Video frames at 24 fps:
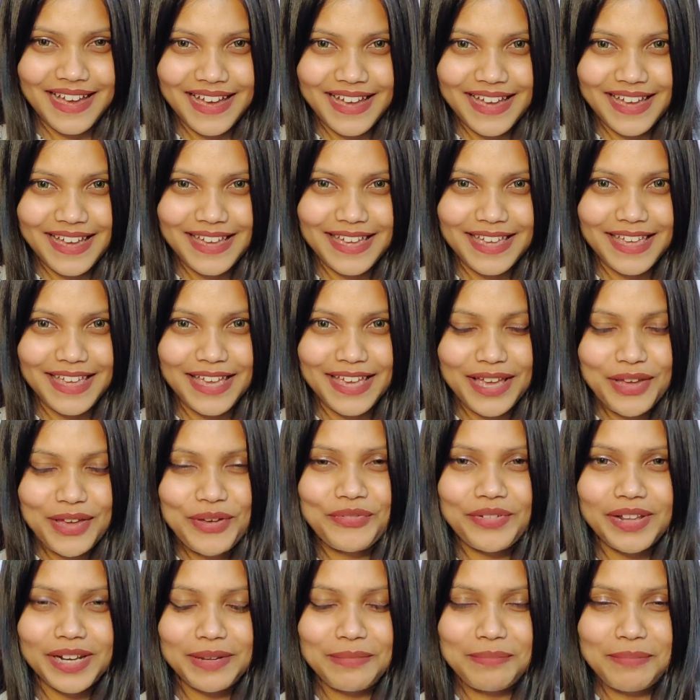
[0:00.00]
Hi,
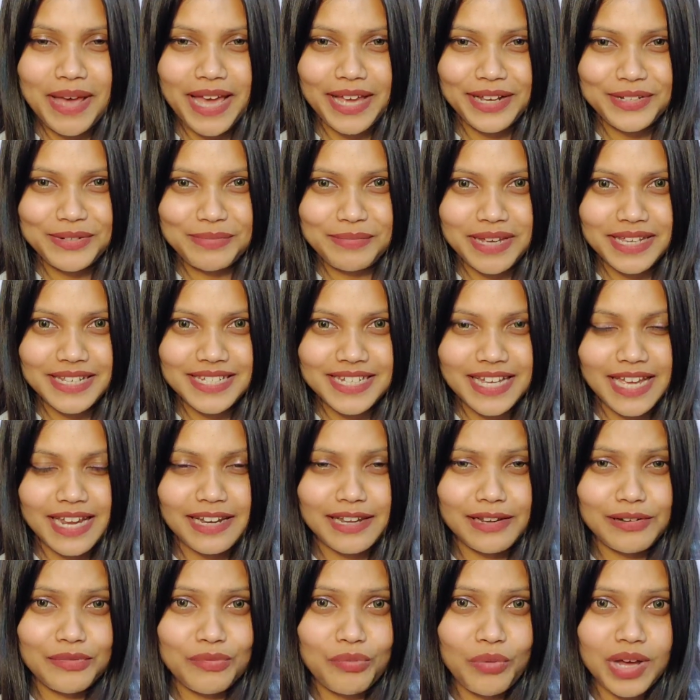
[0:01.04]
welcome back to my
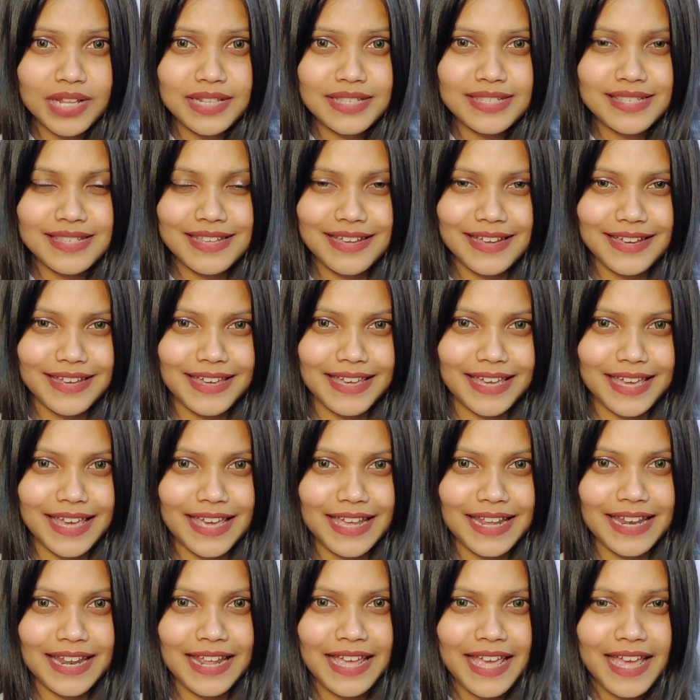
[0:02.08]
channel once
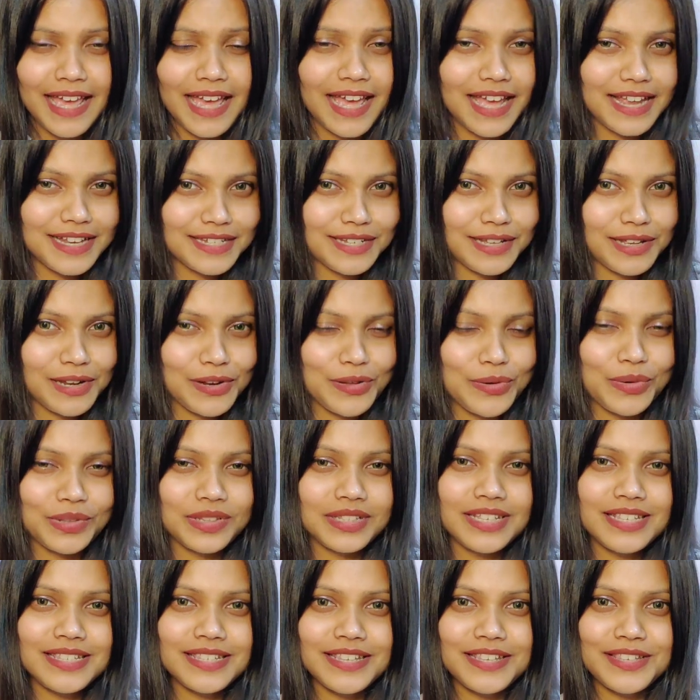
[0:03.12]
again, and
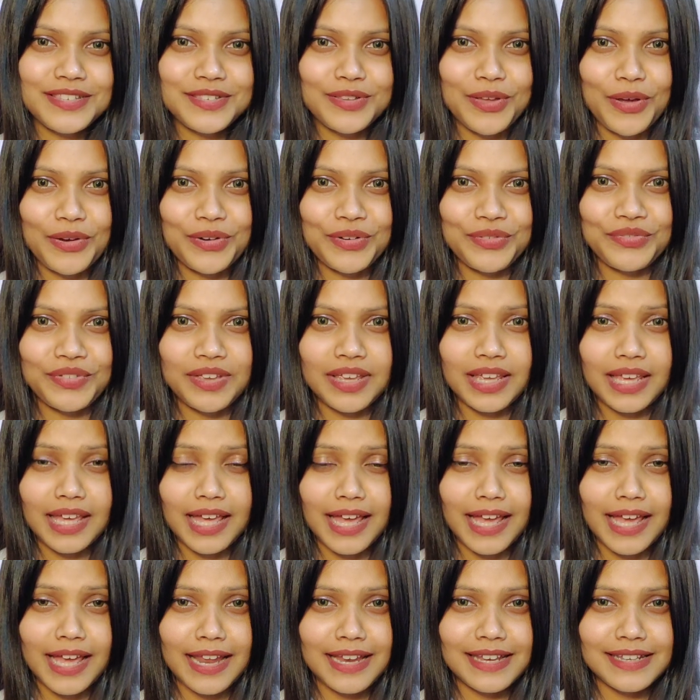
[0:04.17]
hello, this is Sarvi,
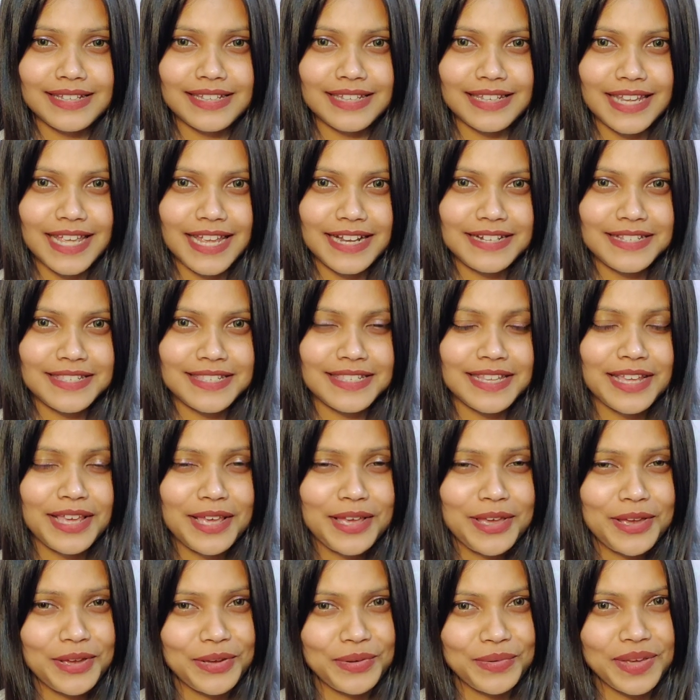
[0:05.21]
and let's
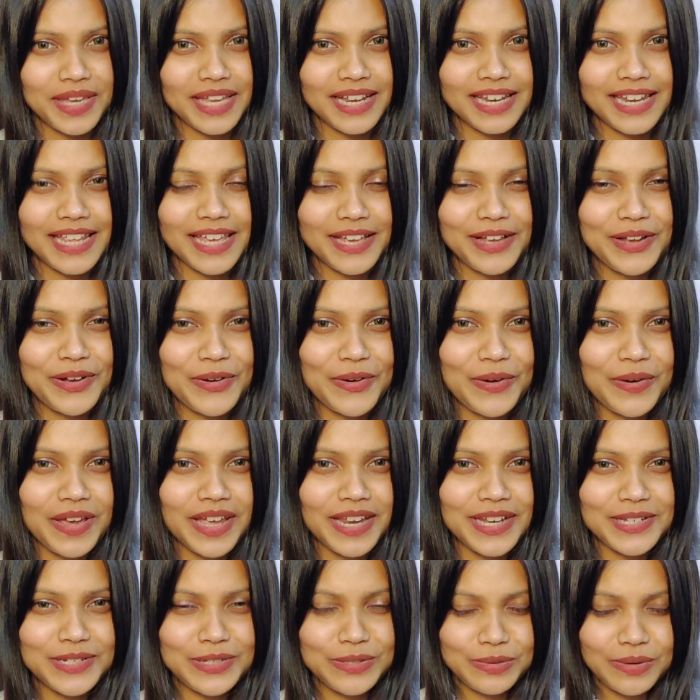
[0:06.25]
quickly go
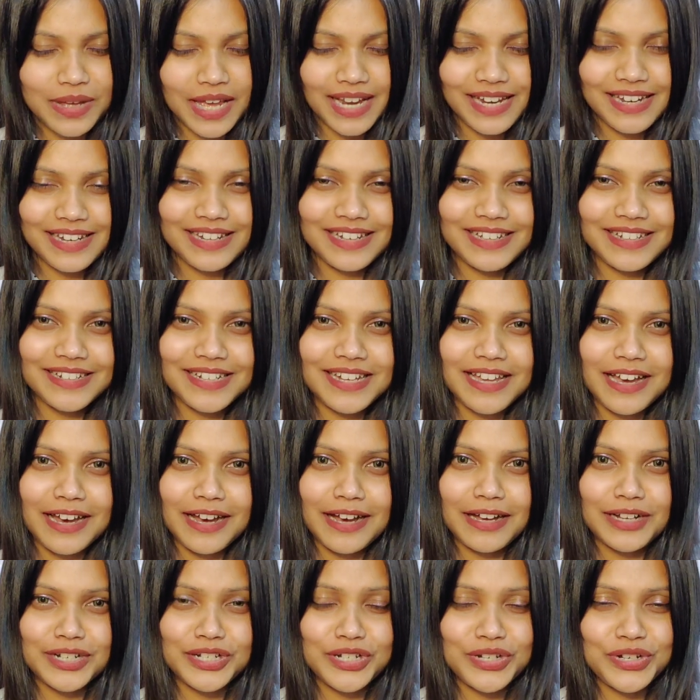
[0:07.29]
into and learn
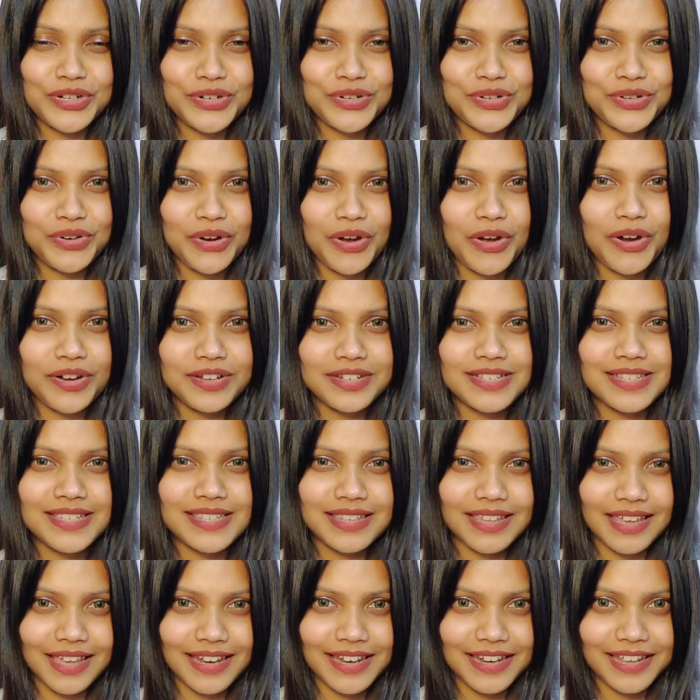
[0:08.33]
our short
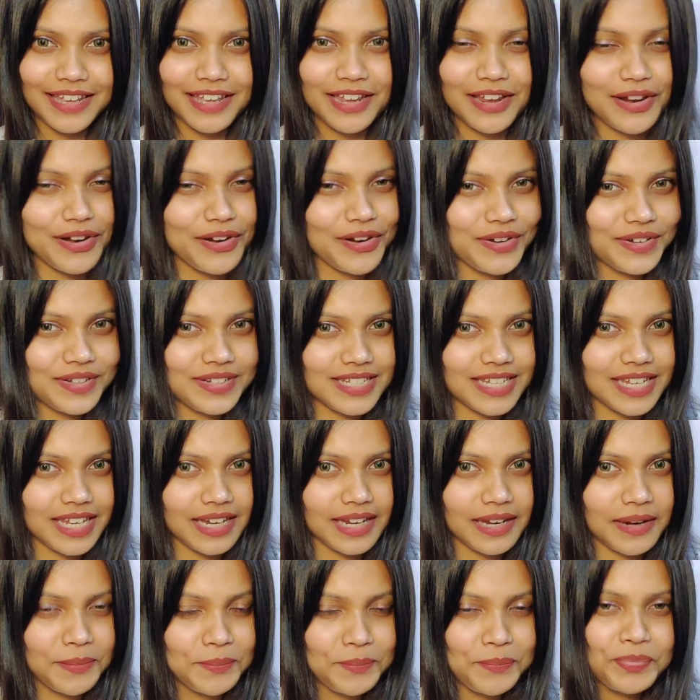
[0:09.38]
skincare
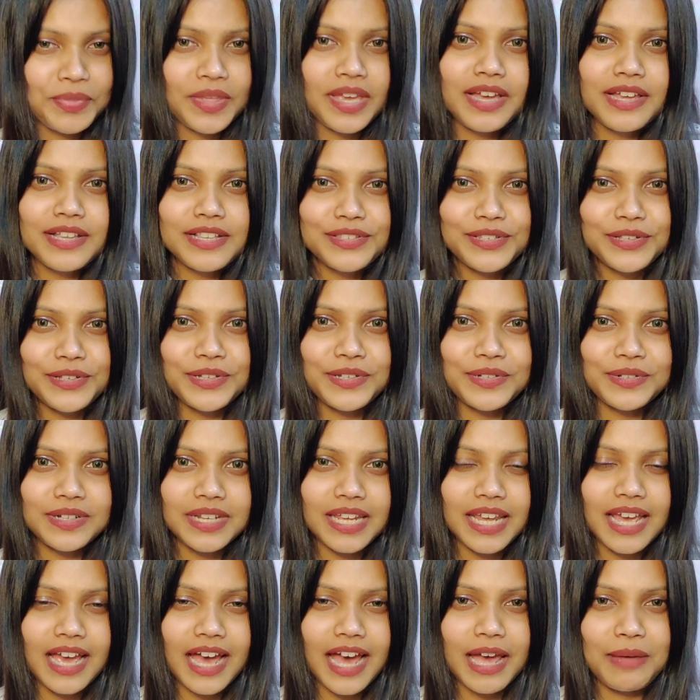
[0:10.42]
routine. So
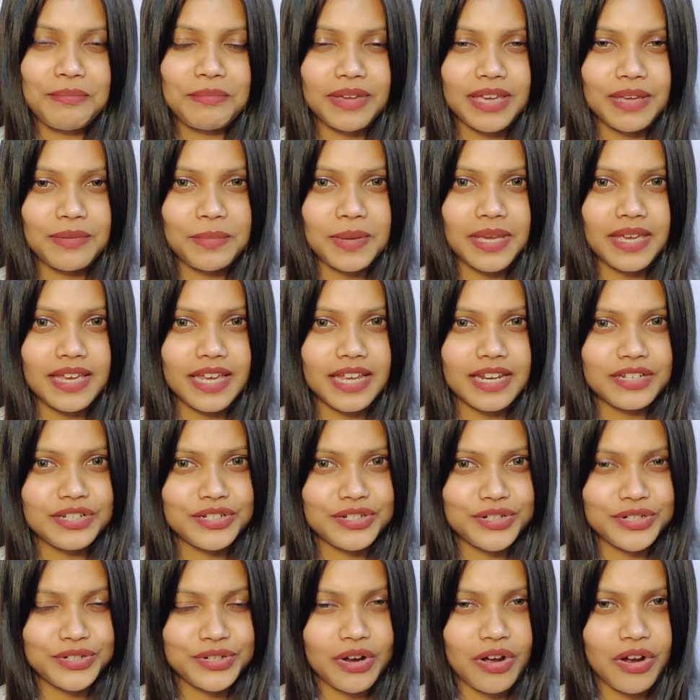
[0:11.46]
today I'm keeping it
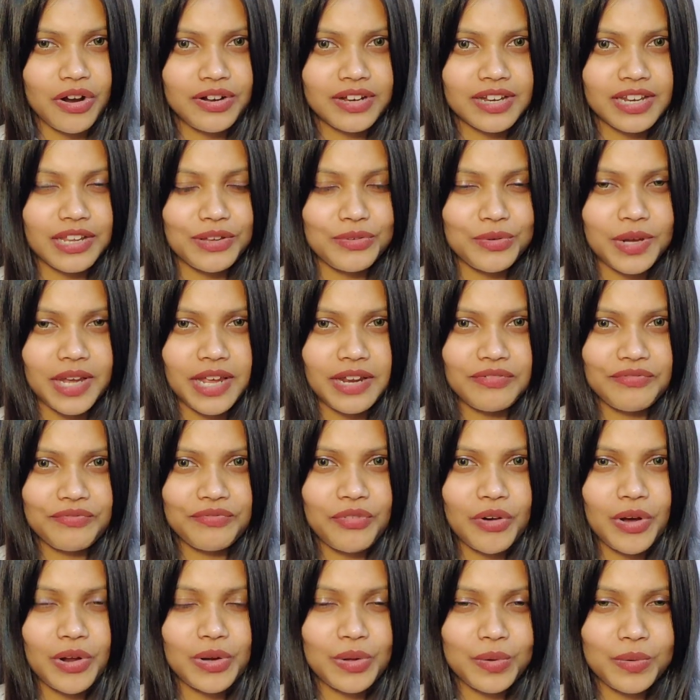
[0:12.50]
short. You can
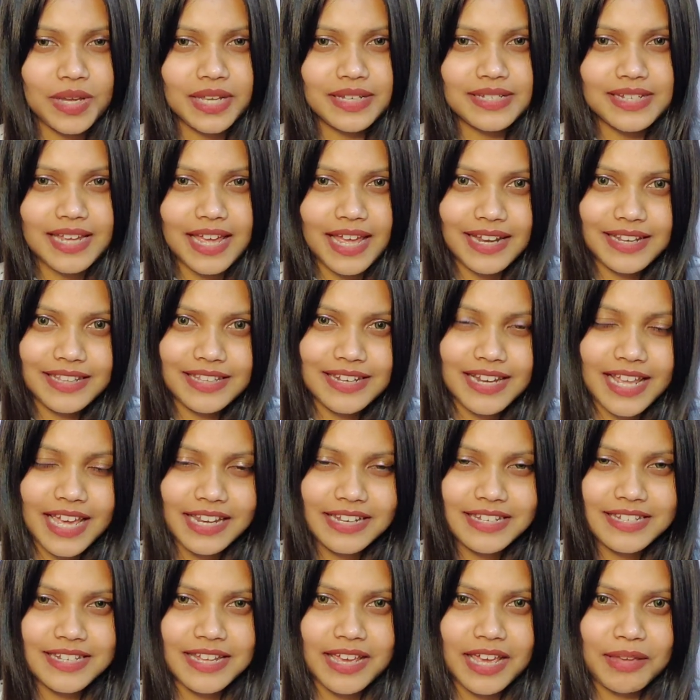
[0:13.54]
follow it at the
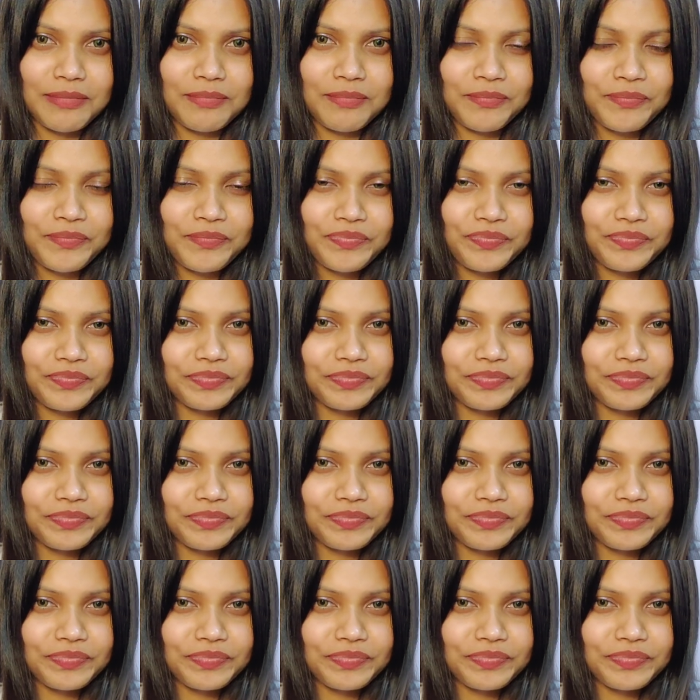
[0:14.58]
night time